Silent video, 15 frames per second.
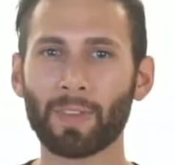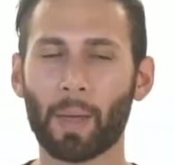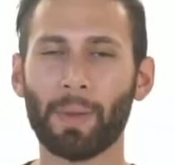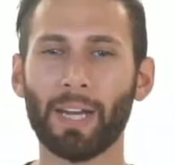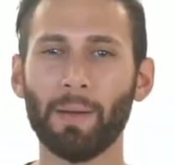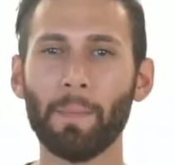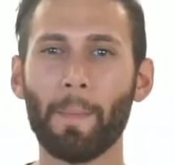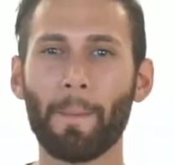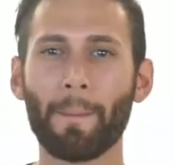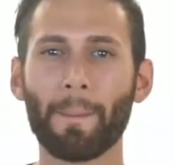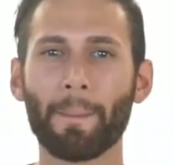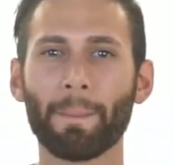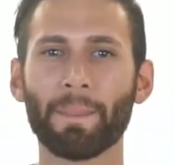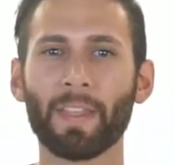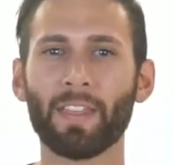I mean,
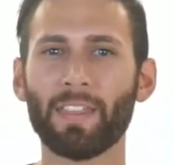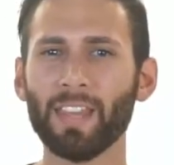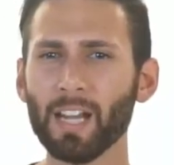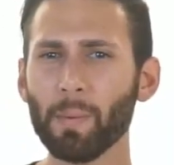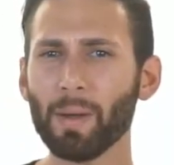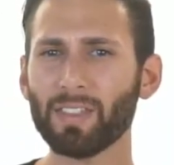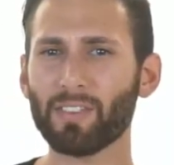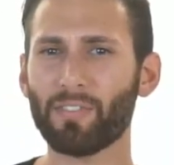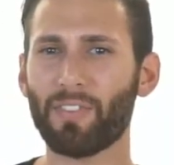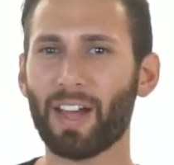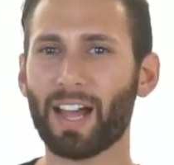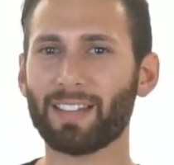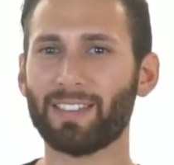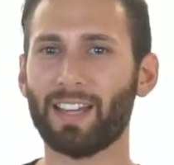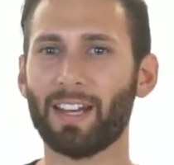think about the
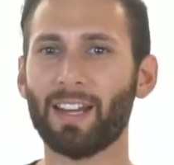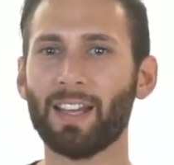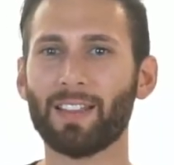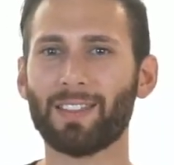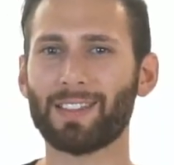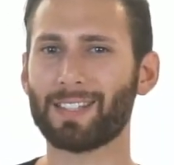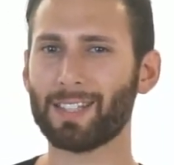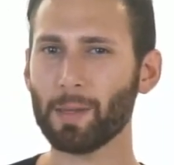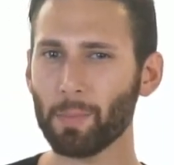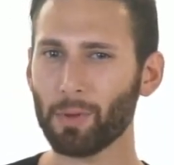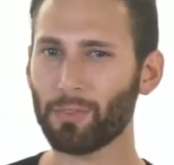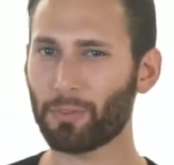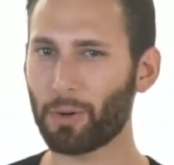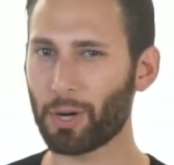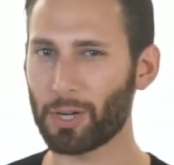fact that the symbol
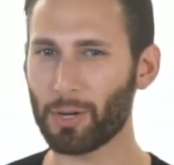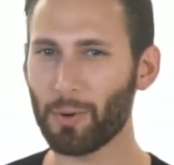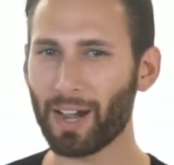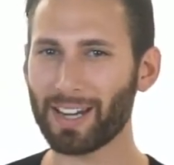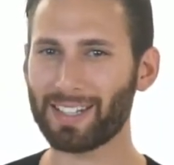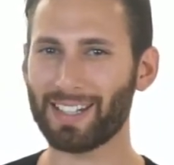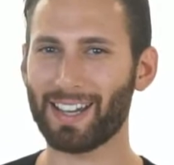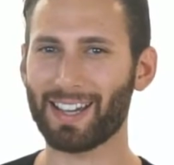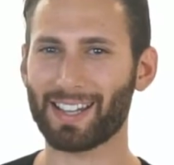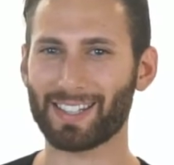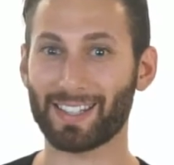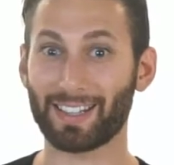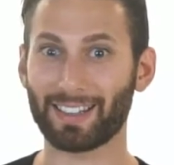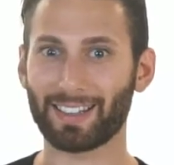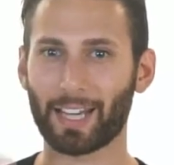for a new idea
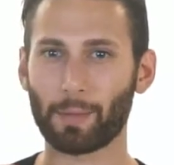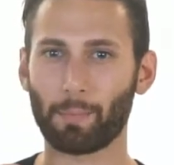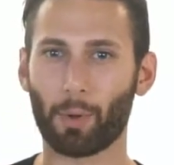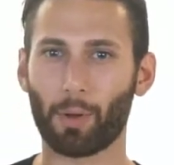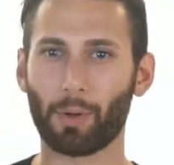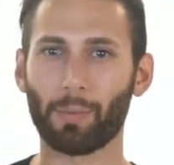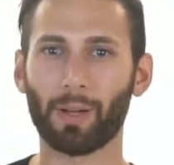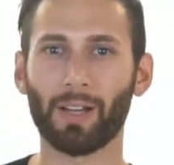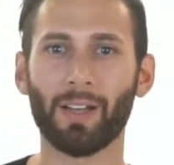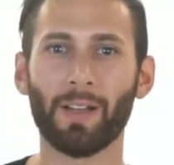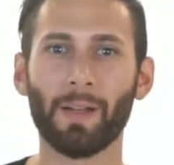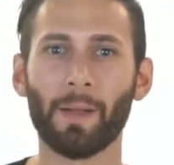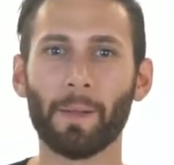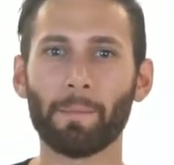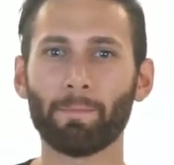is a light bulb.
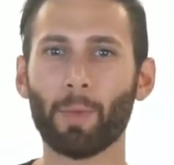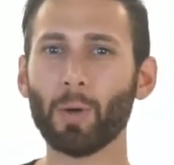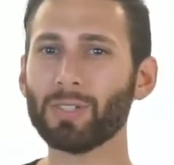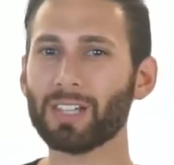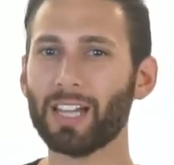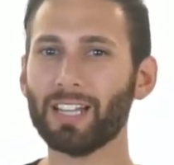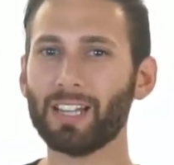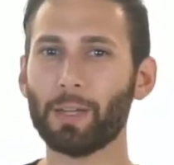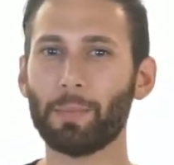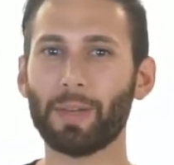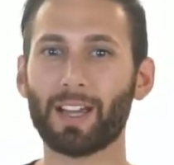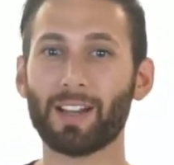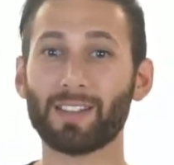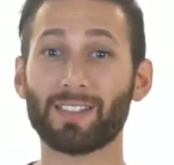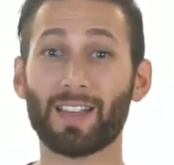Most likely
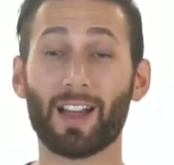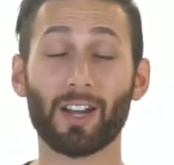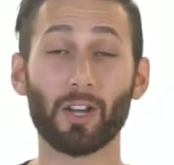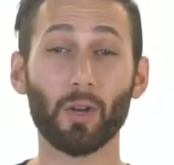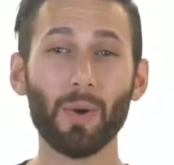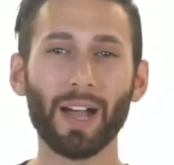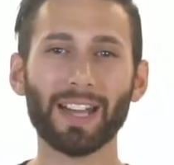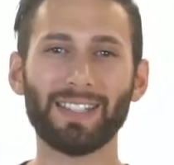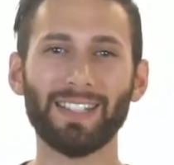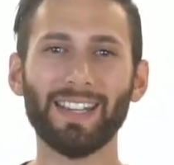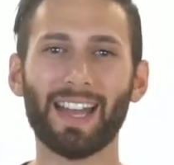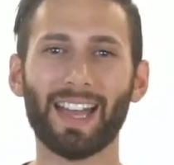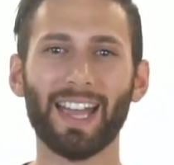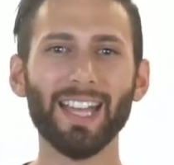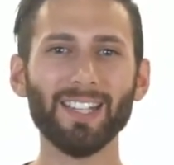because a new
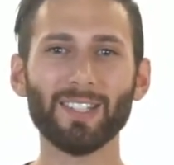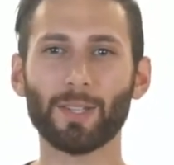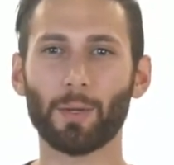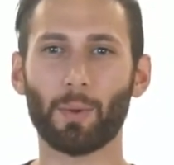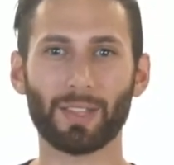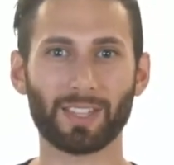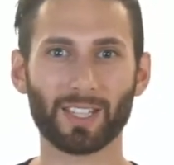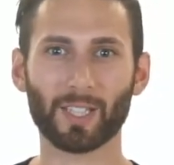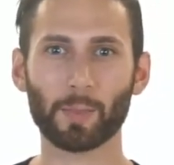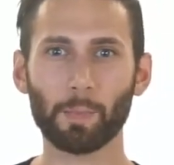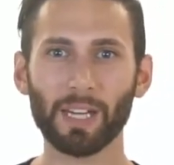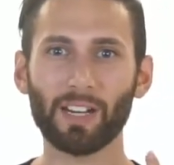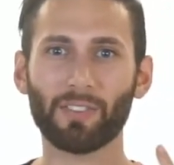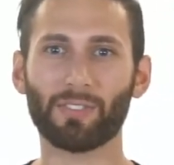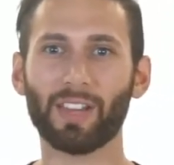idea hits you at the
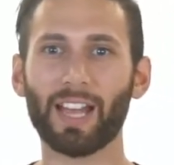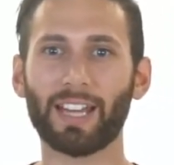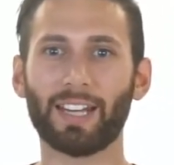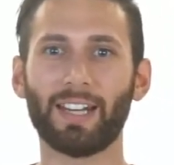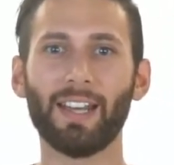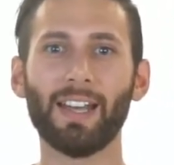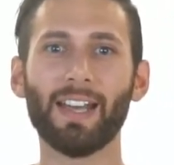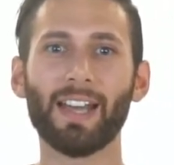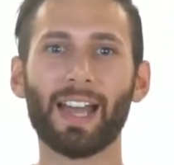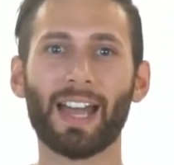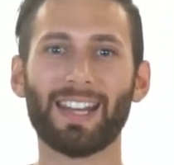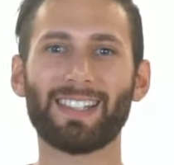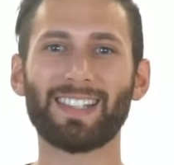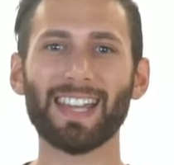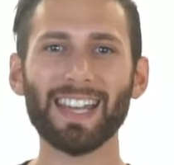speed of light
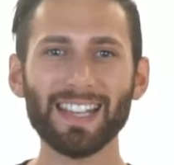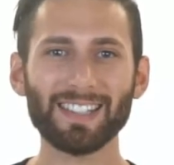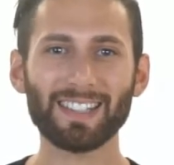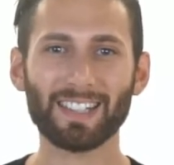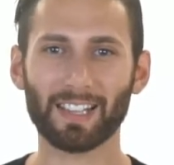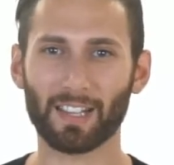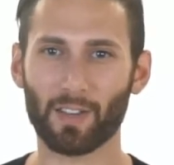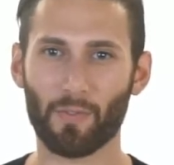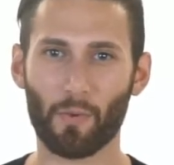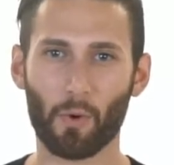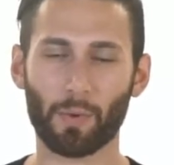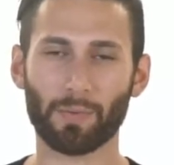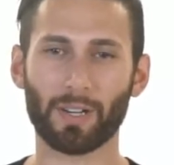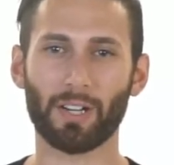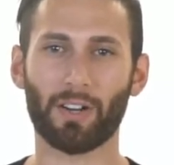and it's instantly
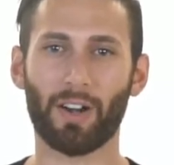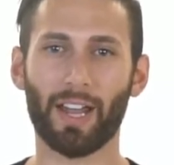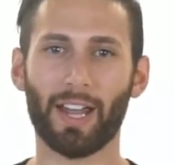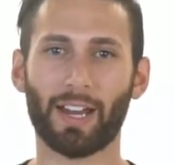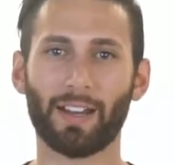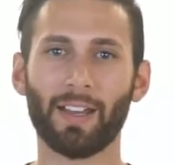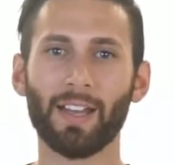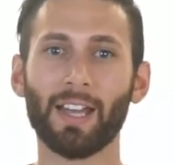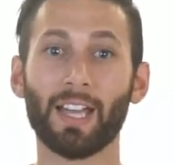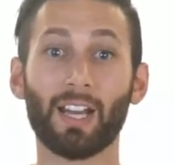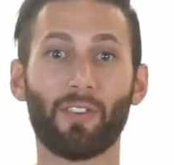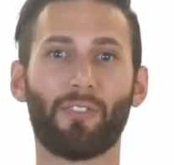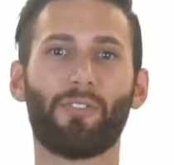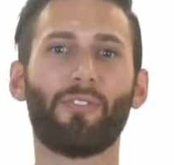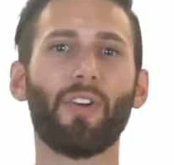formed in your head
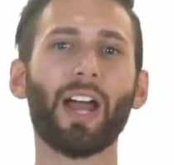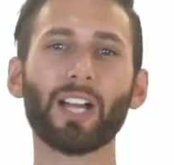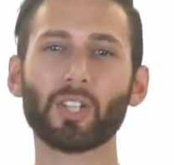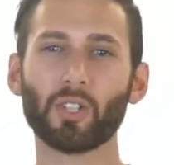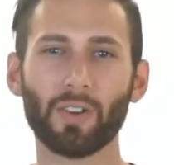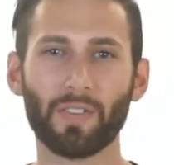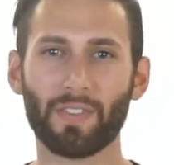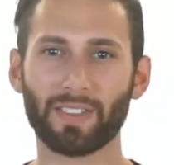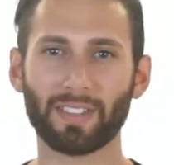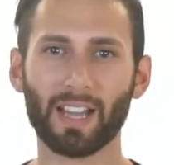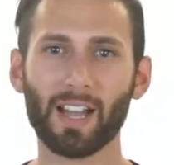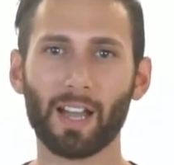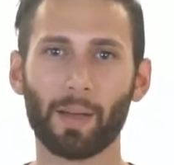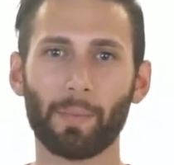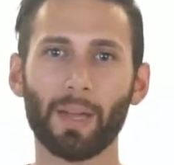in a fraction of the
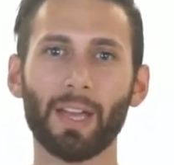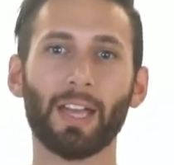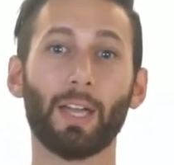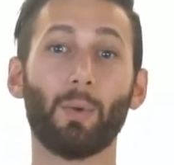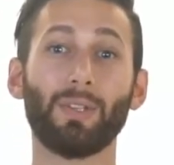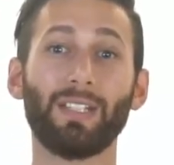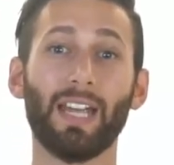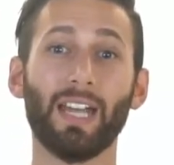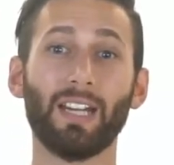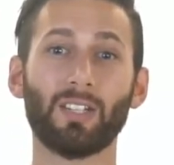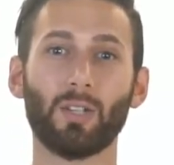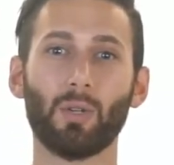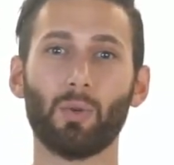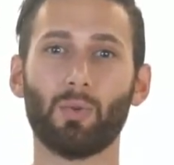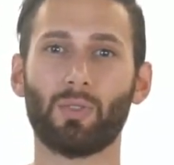time it would take
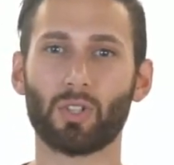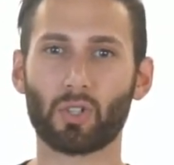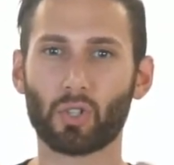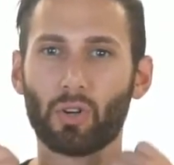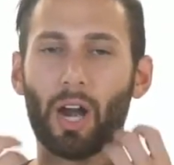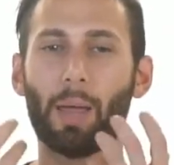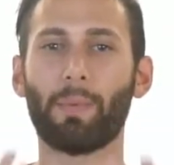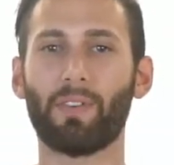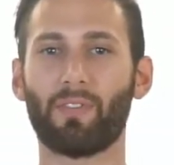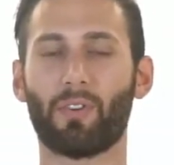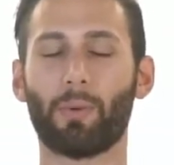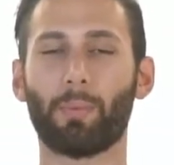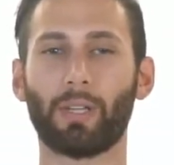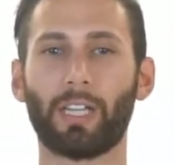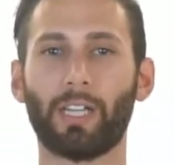to describe it
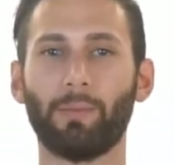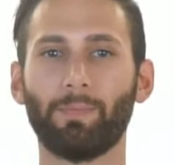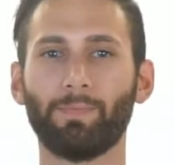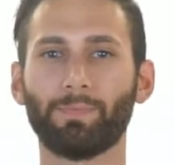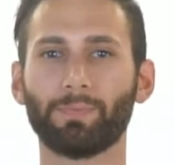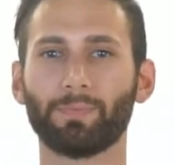verbally.